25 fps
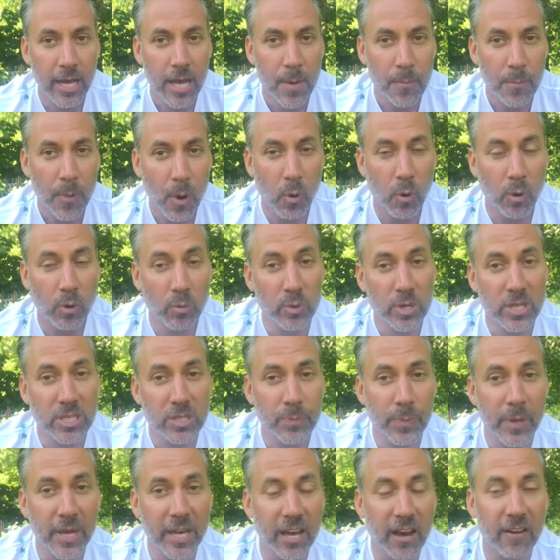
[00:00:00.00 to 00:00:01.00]
But when we
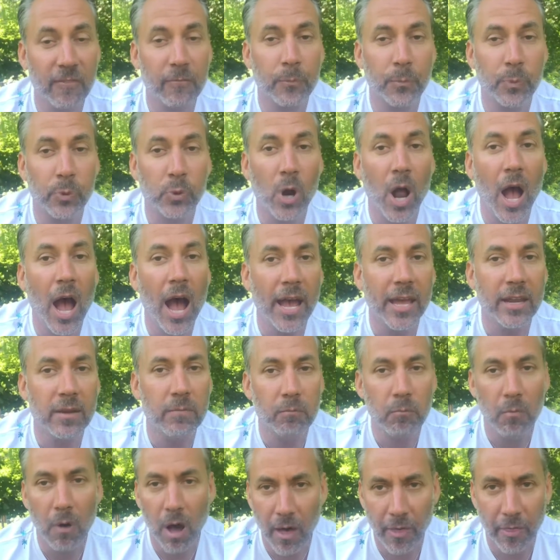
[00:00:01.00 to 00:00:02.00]
speak of Pride
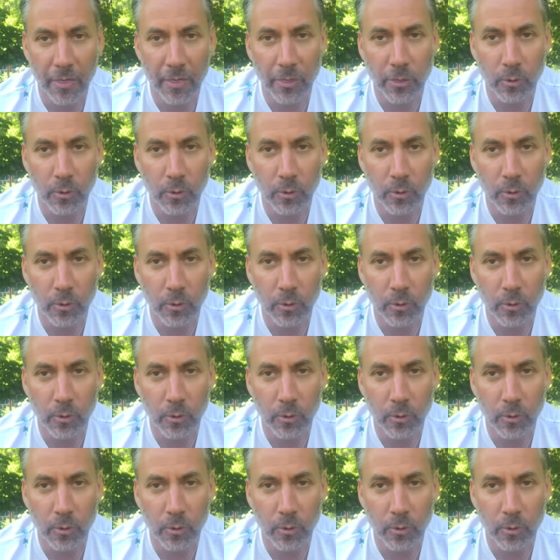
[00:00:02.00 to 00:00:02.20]
Month,